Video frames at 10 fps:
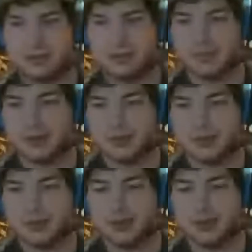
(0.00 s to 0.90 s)

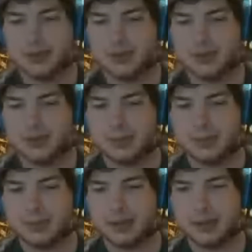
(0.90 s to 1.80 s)
Joseph seemed to like it.
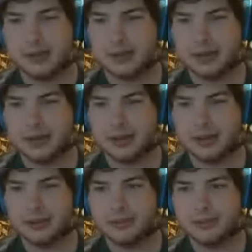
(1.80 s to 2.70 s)
I
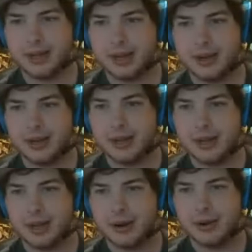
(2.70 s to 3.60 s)
don't
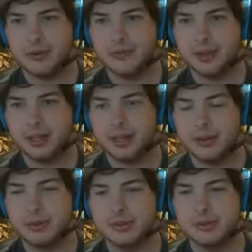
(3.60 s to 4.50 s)
know if he was
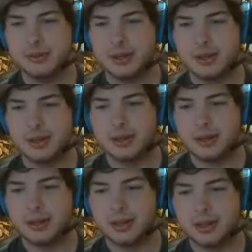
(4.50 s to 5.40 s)

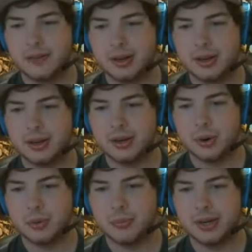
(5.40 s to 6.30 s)
given a worm in
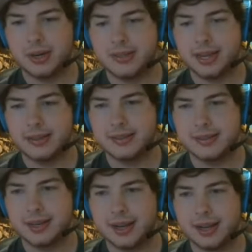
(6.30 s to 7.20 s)
his head saying,
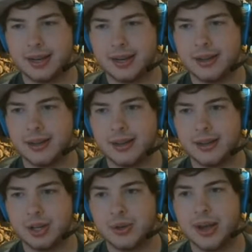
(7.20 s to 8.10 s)
"Hey, you got
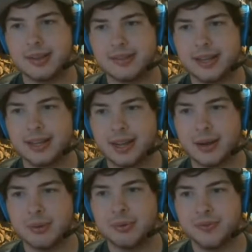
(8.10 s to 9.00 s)
to say that it was
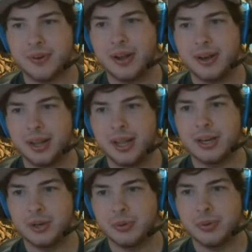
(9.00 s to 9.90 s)
fun and you would
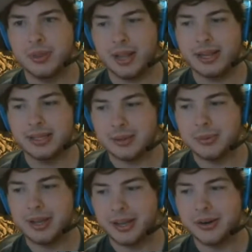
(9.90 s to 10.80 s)
like a
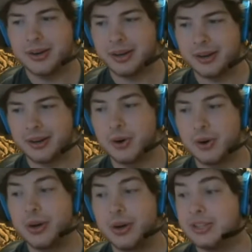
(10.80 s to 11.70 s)
doubleheader here," or he
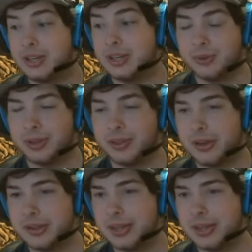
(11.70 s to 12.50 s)
genuinely thought that.